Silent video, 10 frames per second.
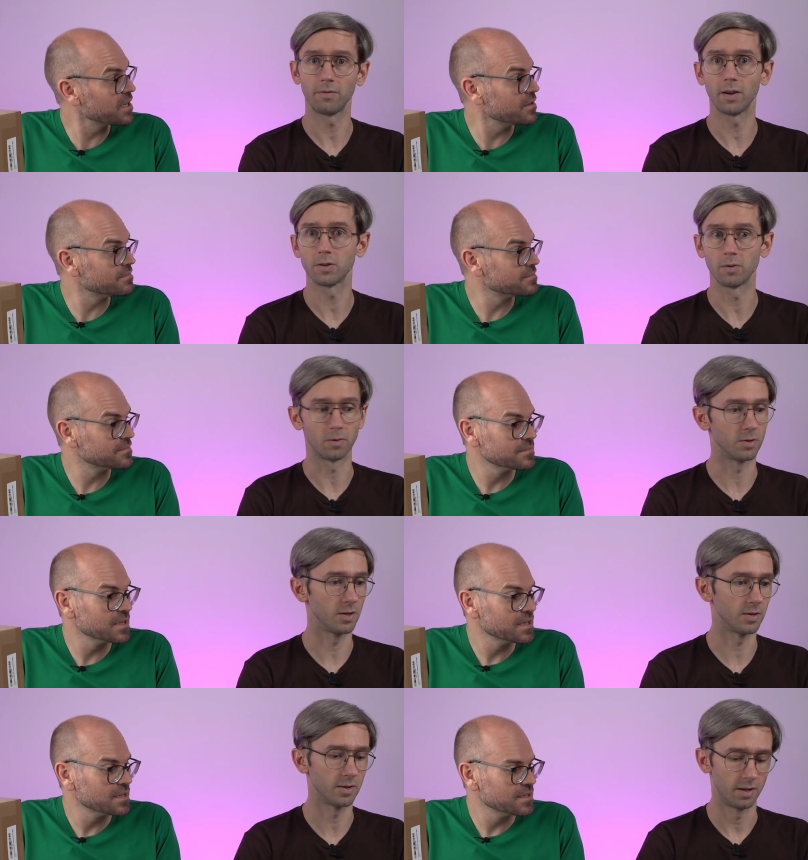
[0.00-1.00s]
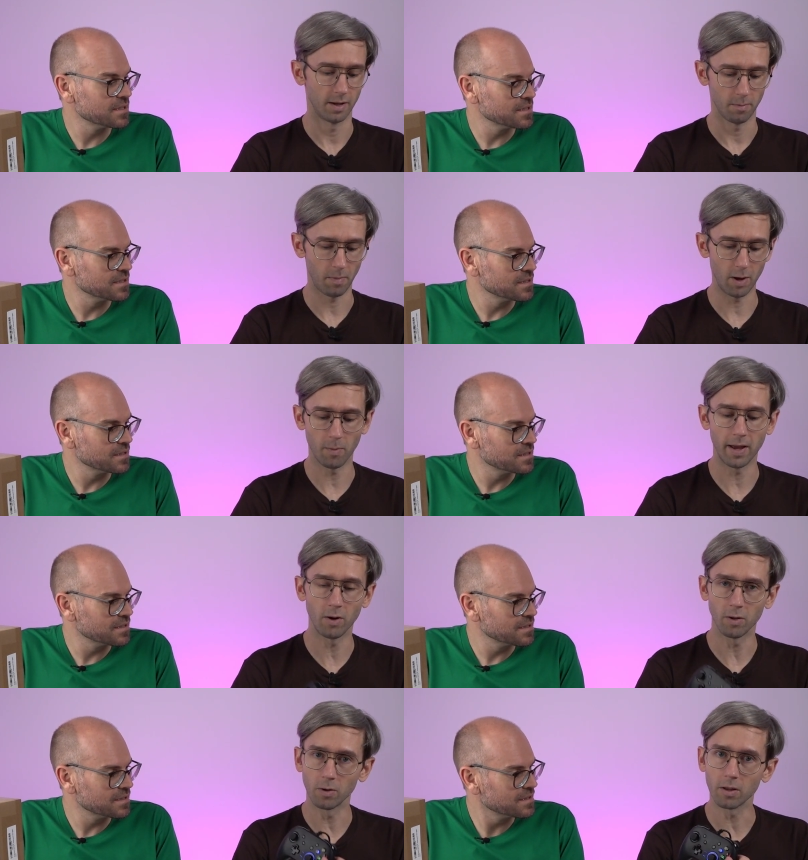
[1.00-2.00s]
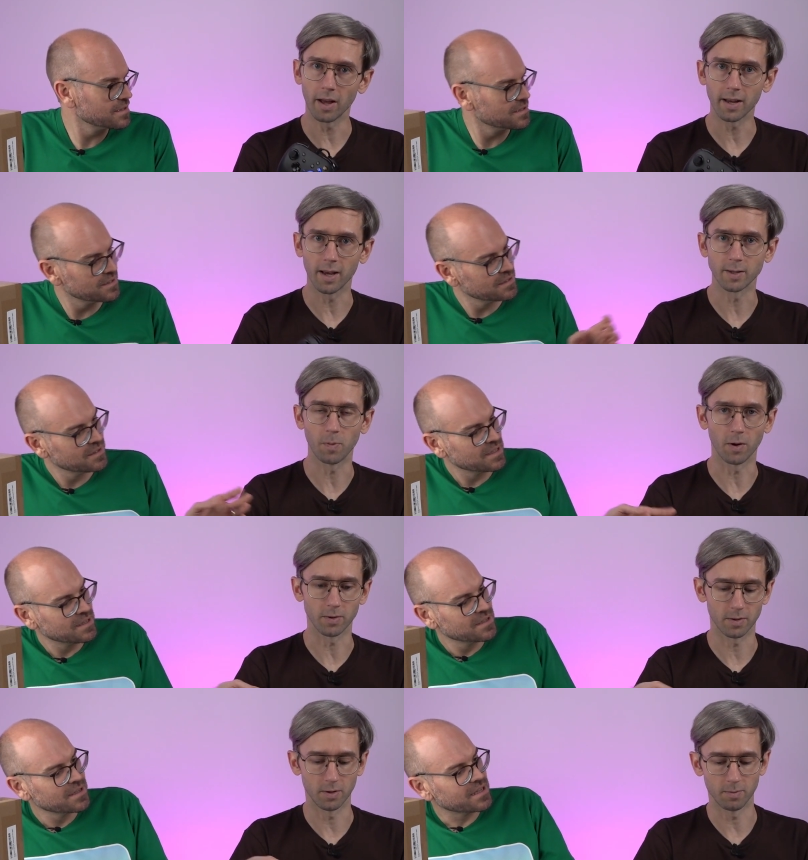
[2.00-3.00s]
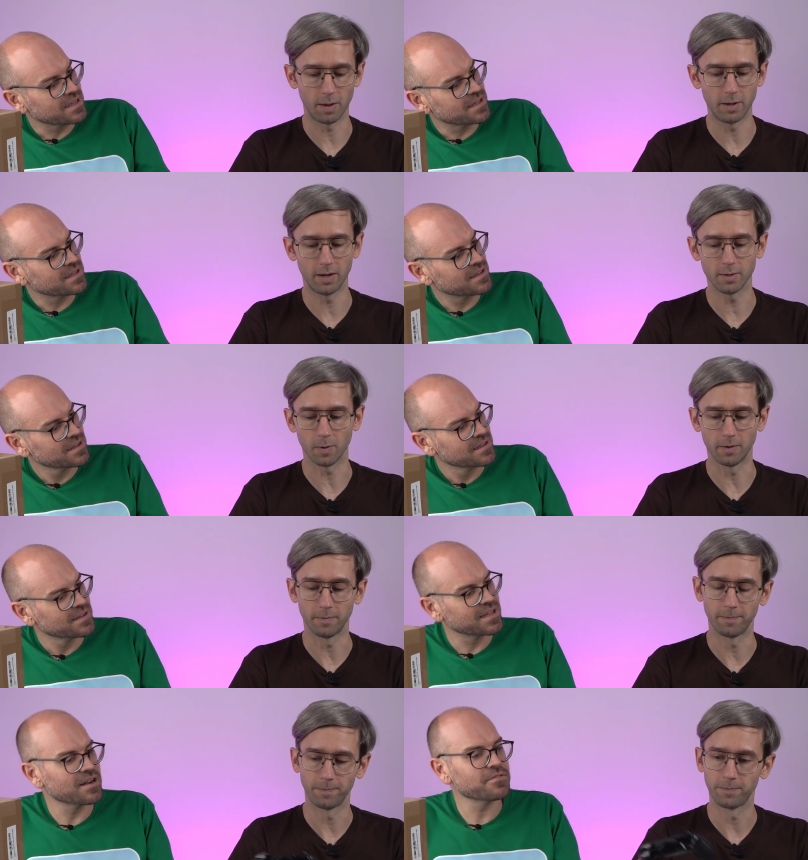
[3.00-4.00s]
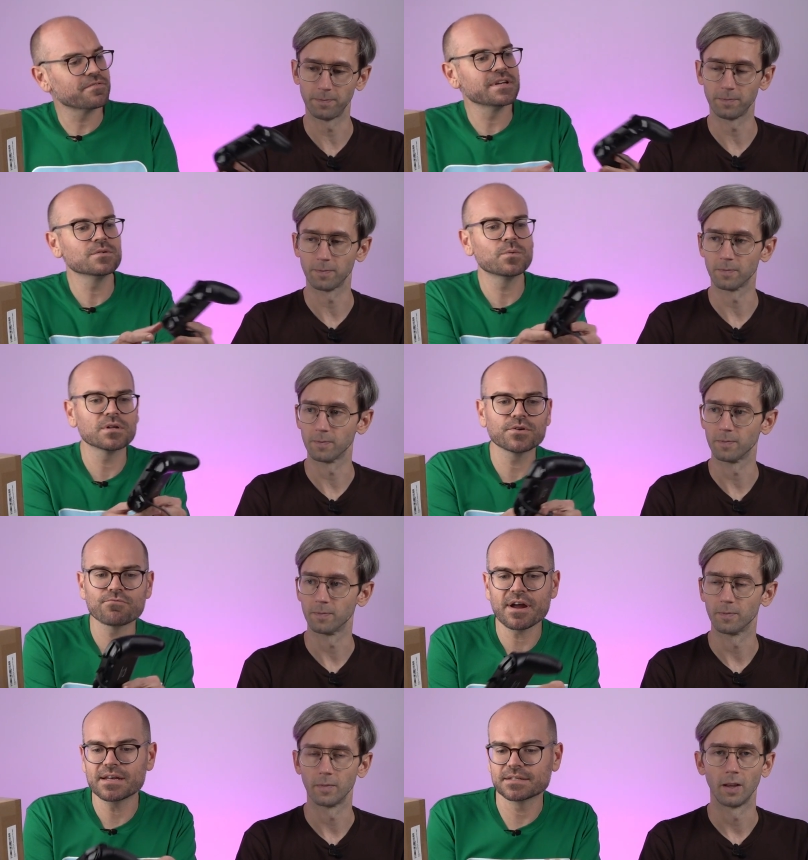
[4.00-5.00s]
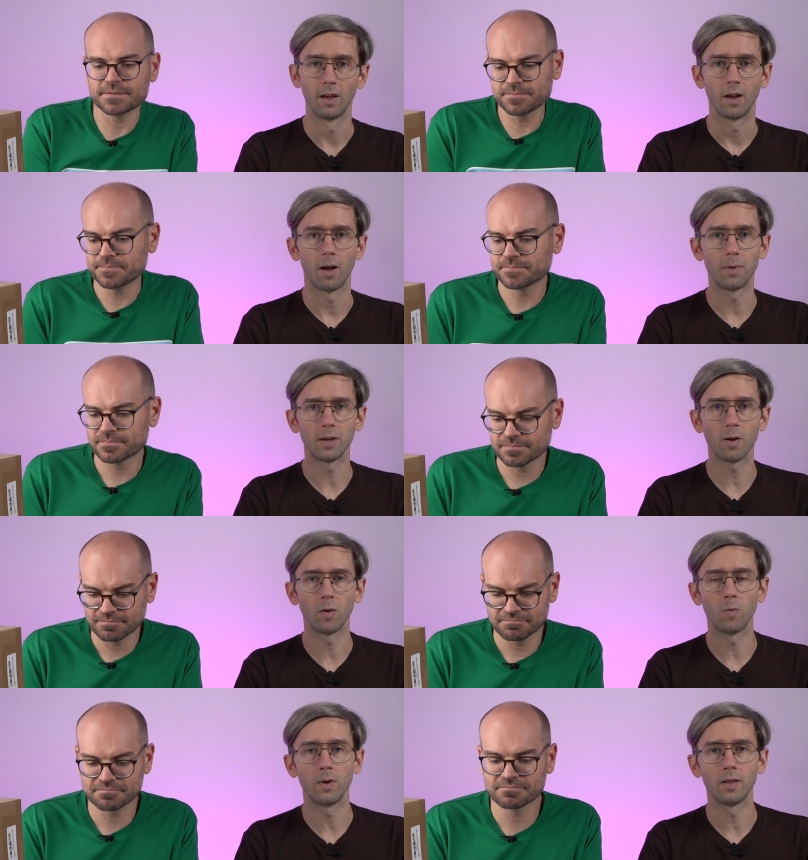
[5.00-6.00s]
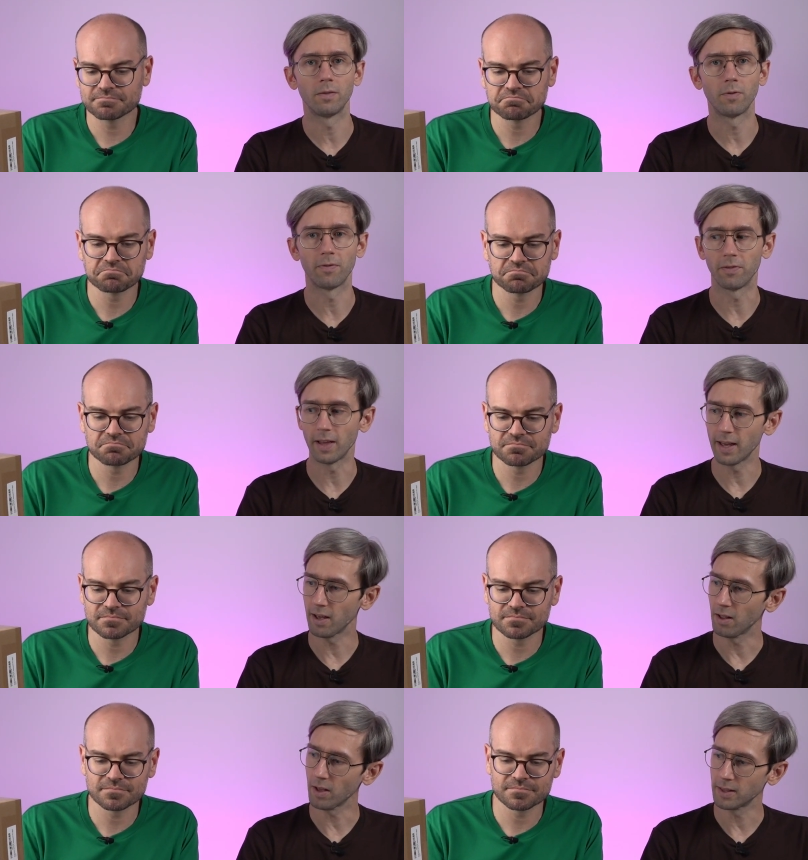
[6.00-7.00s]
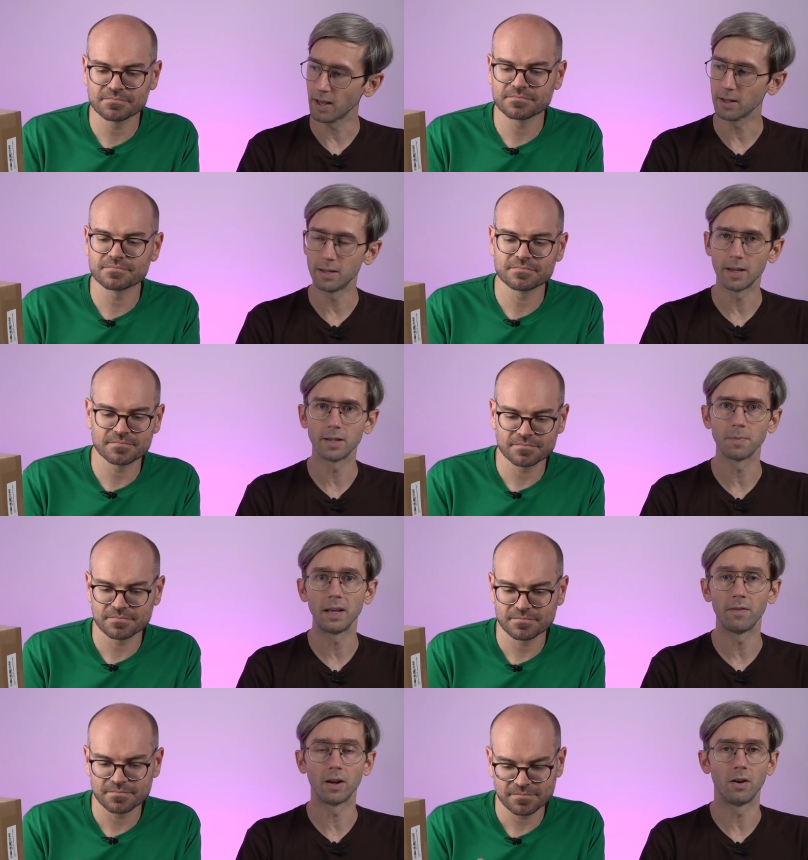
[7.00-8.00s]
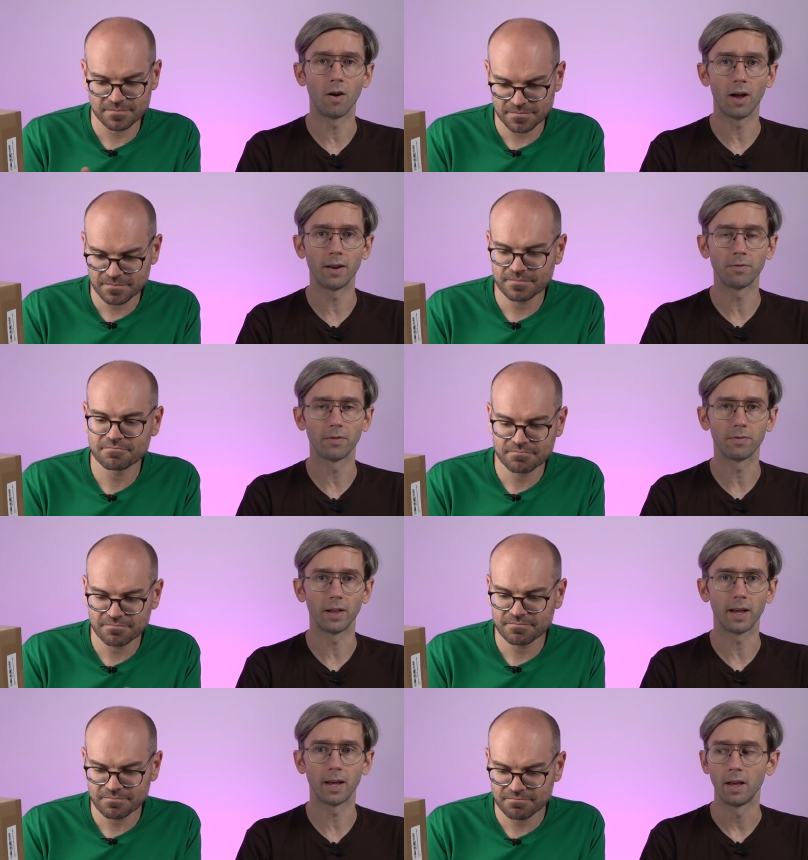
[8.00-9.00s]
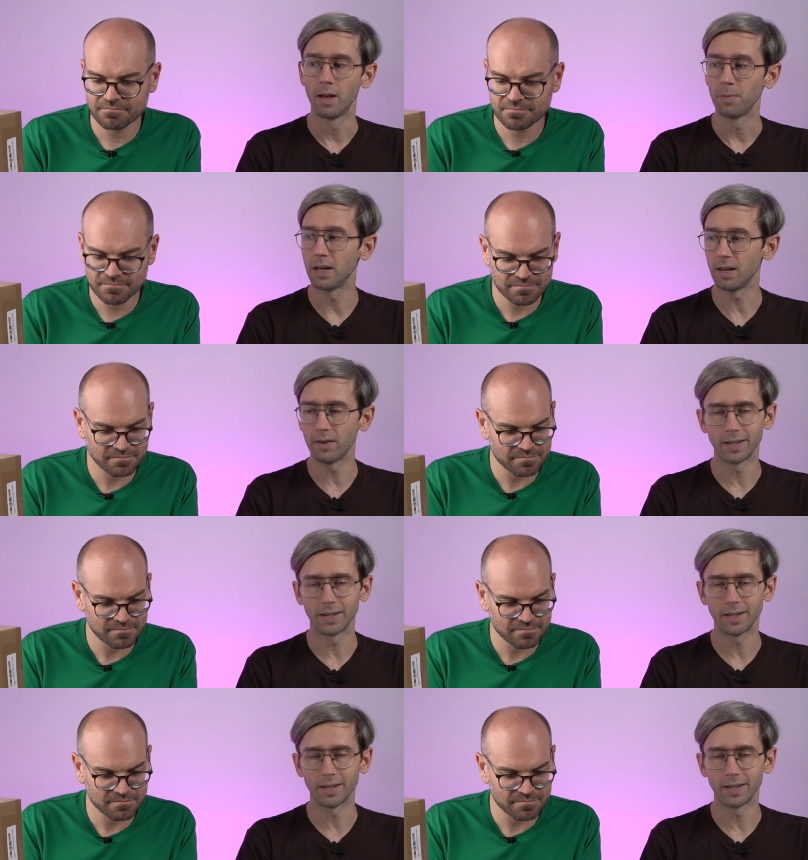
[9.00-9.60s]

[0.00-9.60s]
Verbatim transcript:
Speaker 1: functional because it may or may not look like an Xbox because maybe it is one.
Speaker 2: Can I have a feel while you rate?
Speaker 1: I'm going to go with, for flair, I like the LEDs, I'm going to give it a 9 for flair. Can you give it a